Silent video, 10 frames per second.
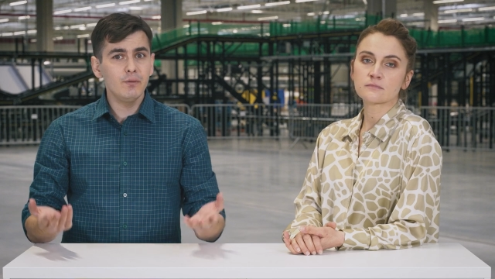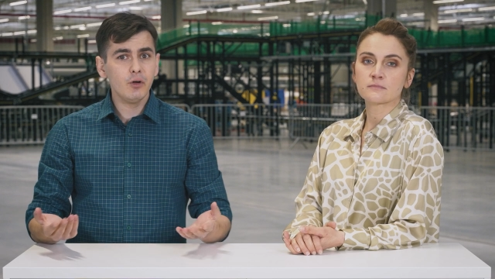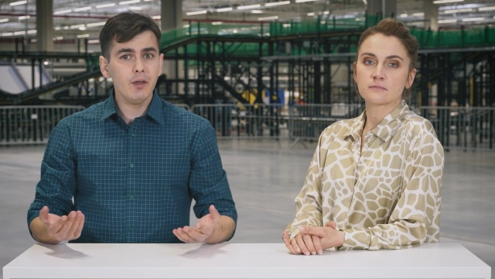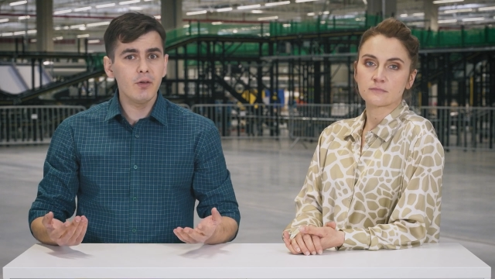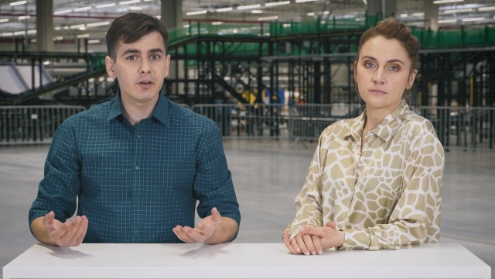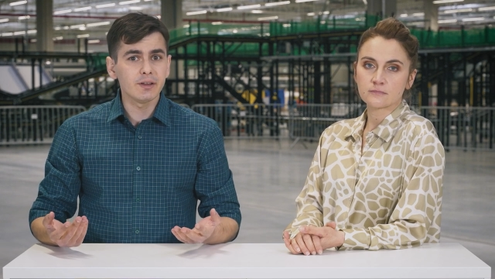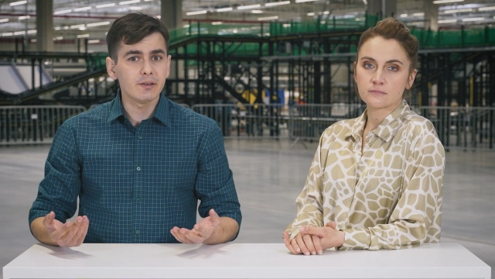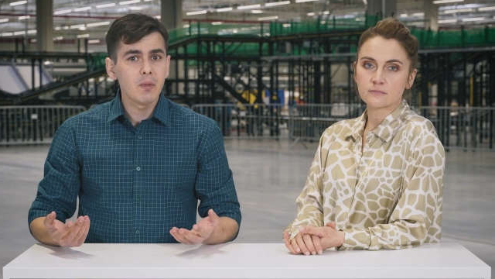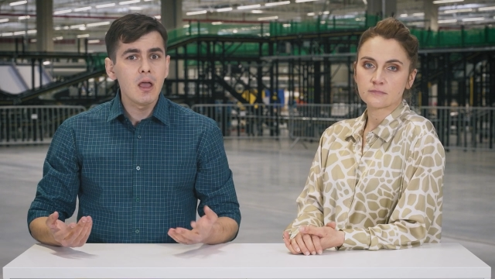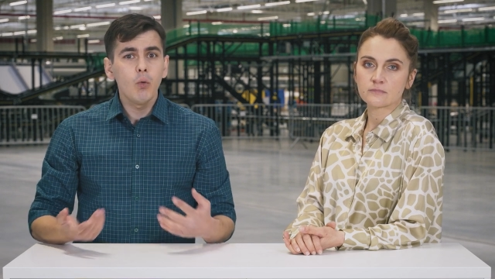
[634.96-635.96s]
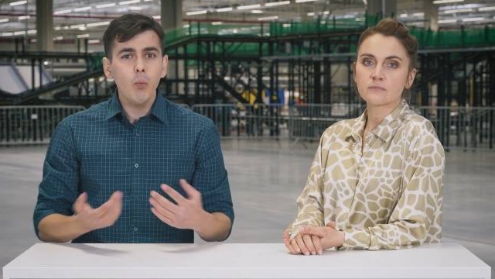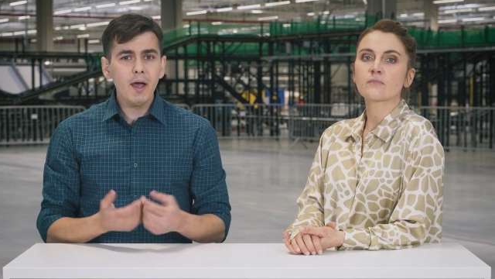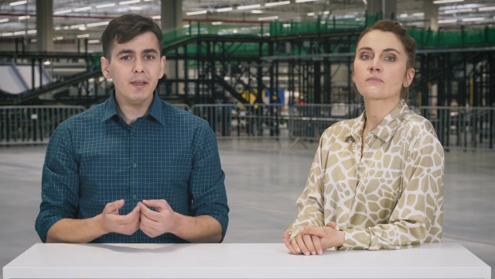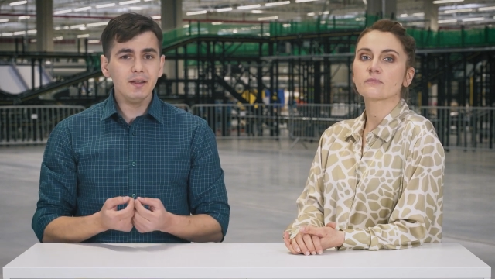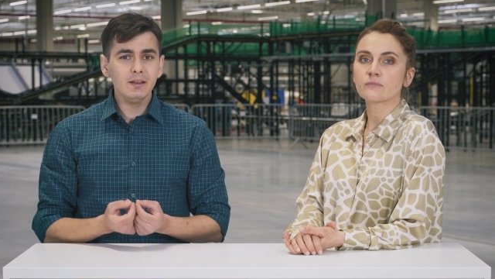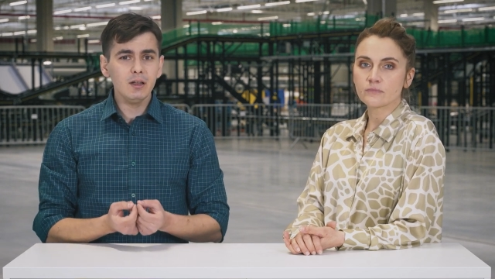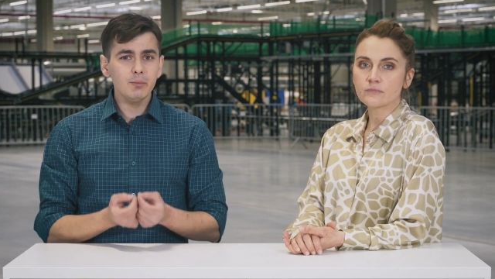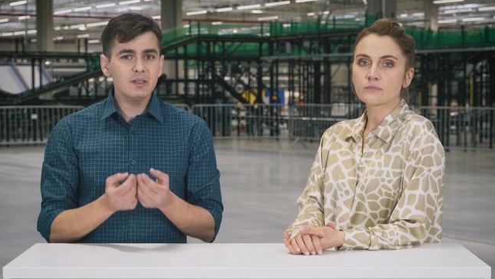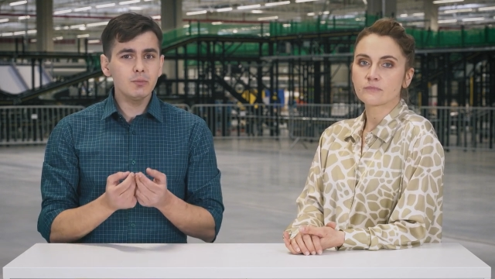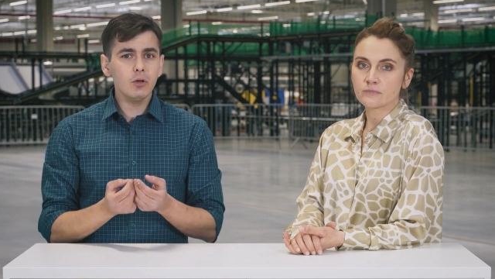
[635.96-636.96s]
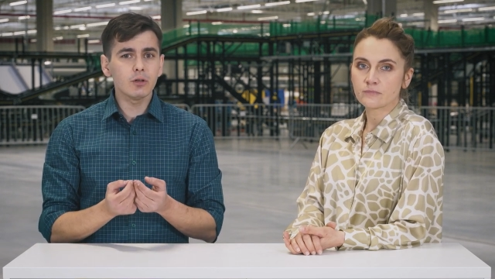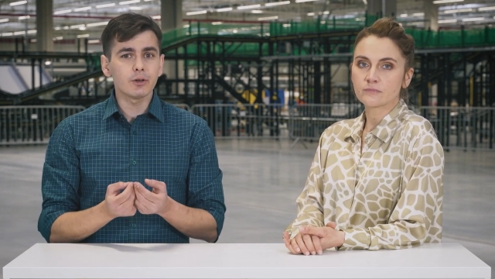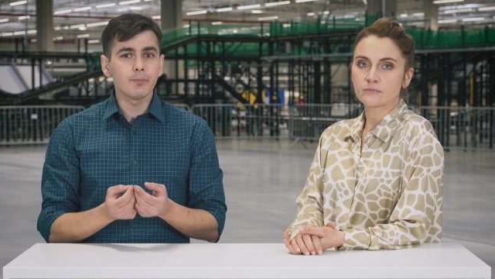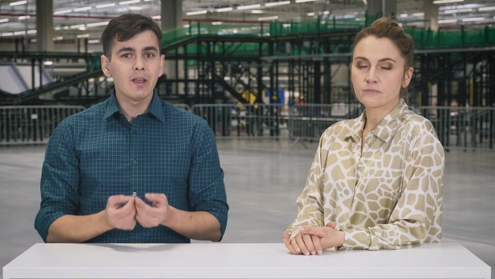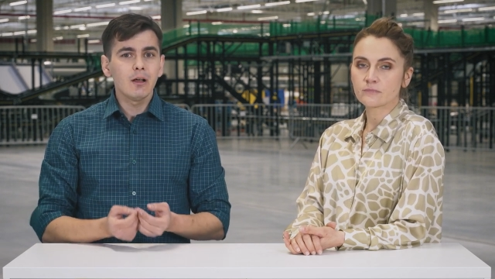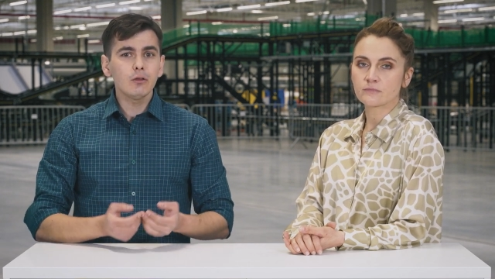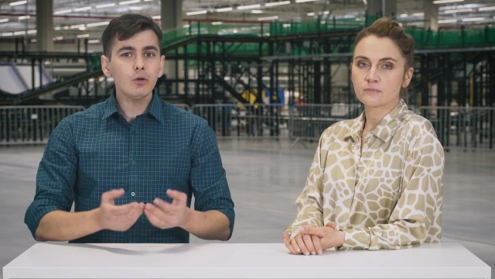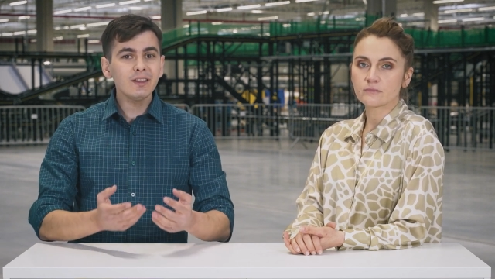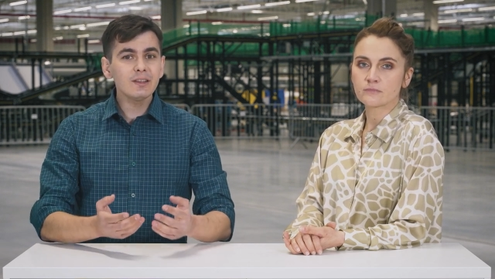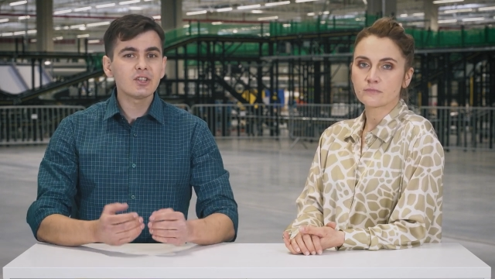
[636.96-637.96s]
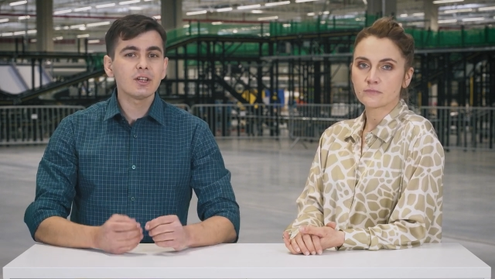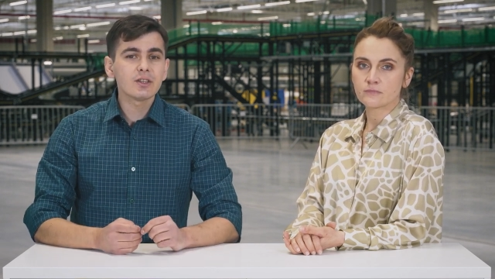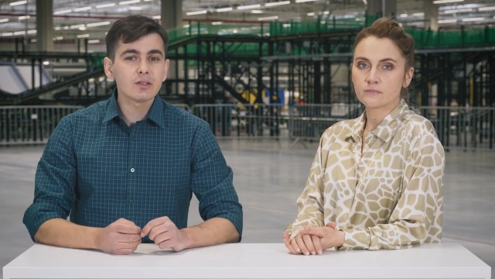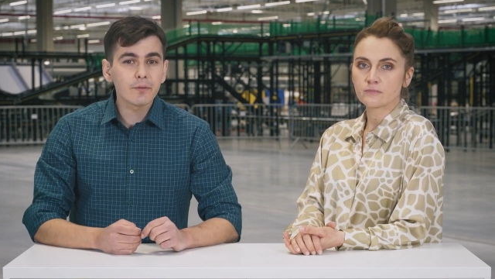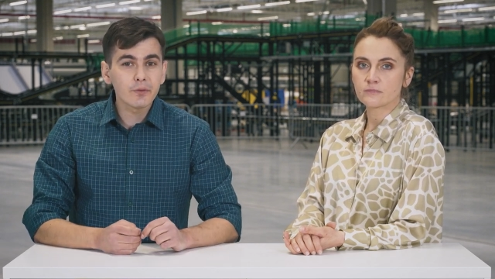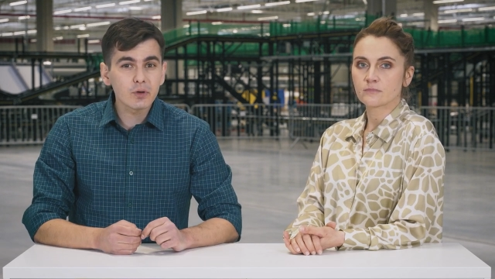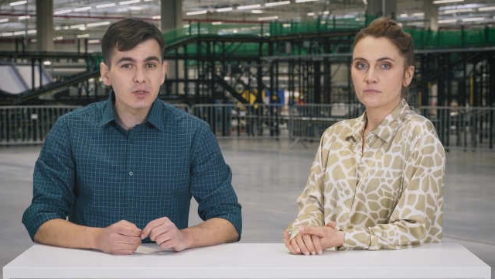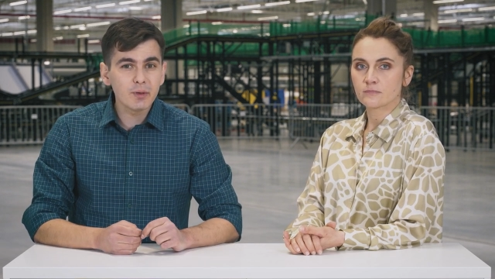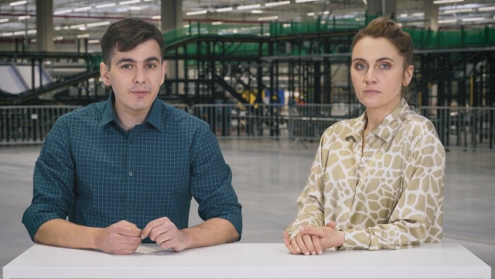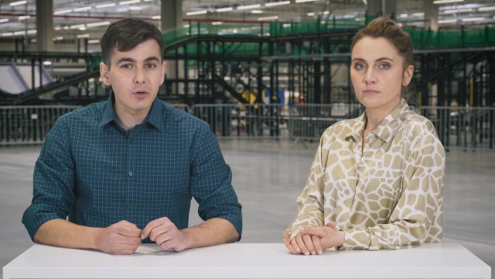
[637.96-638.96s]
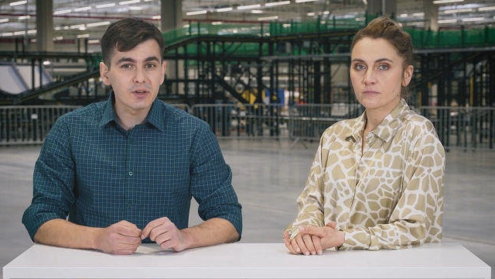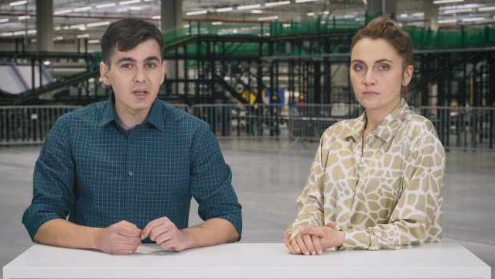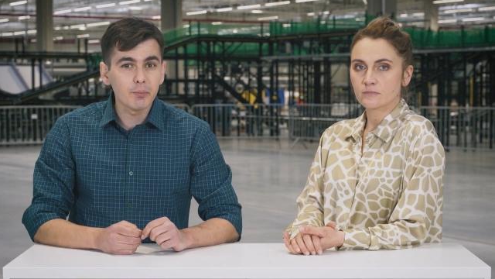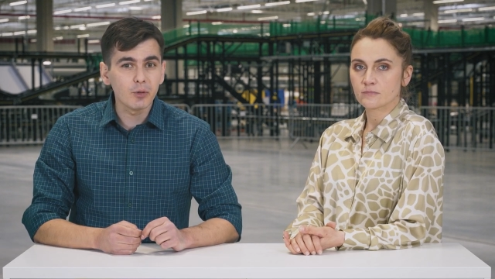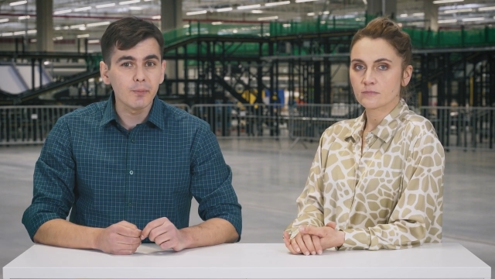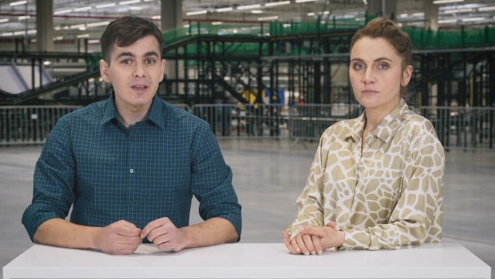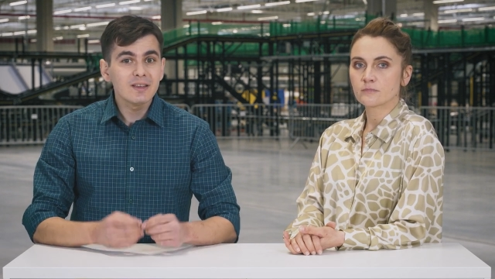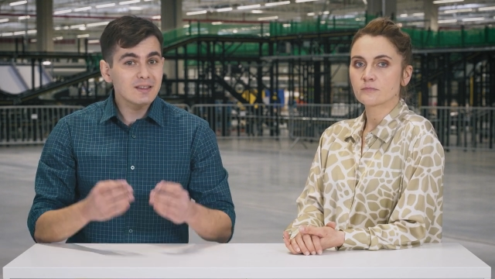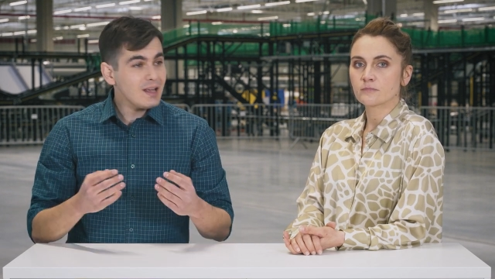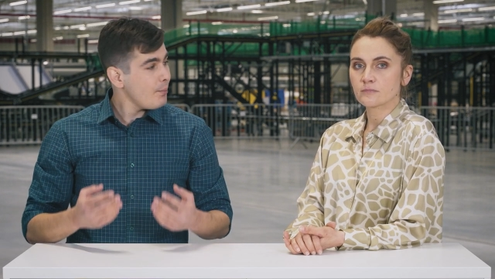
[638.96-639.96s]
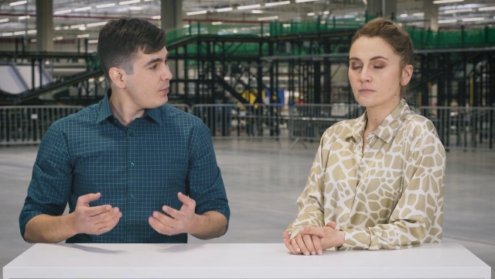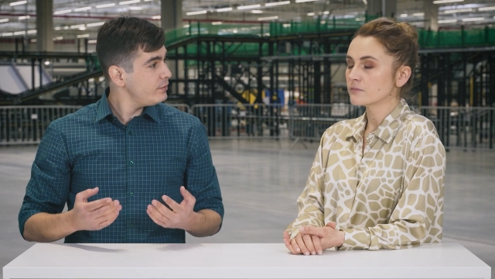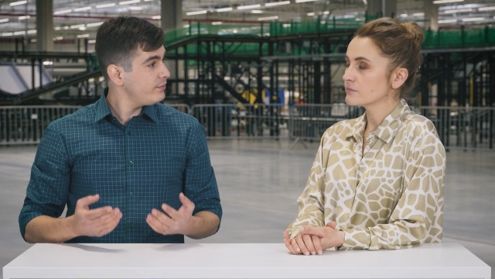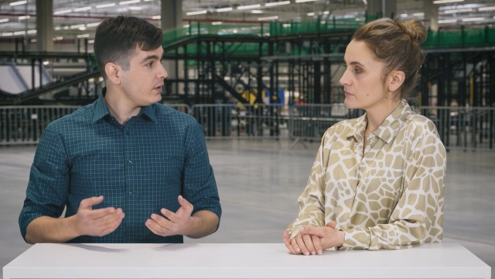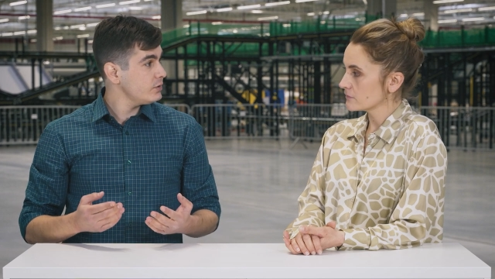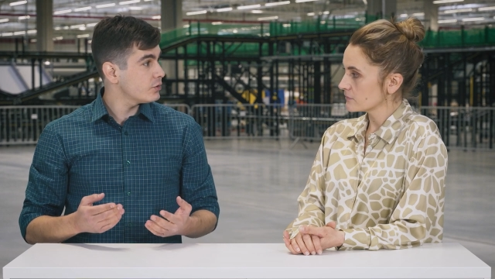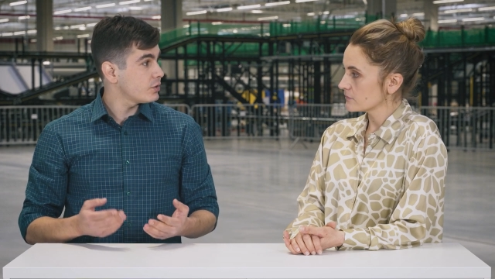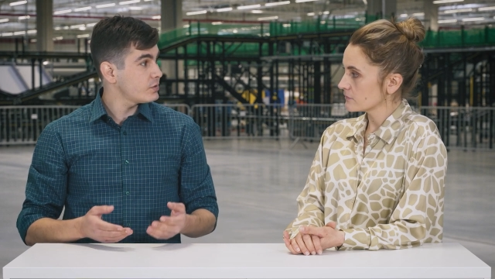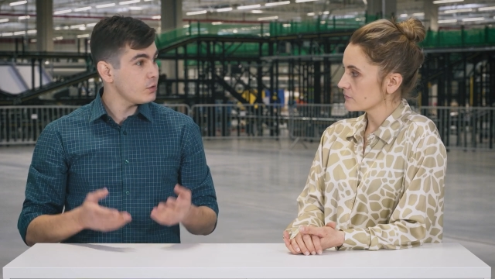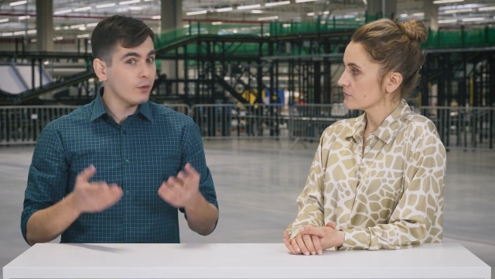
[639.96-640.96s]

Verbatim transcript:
Speaker 1: for Ethernet? Why it cannot be smaller? Look at the changes of USB, for example. Some manufacturers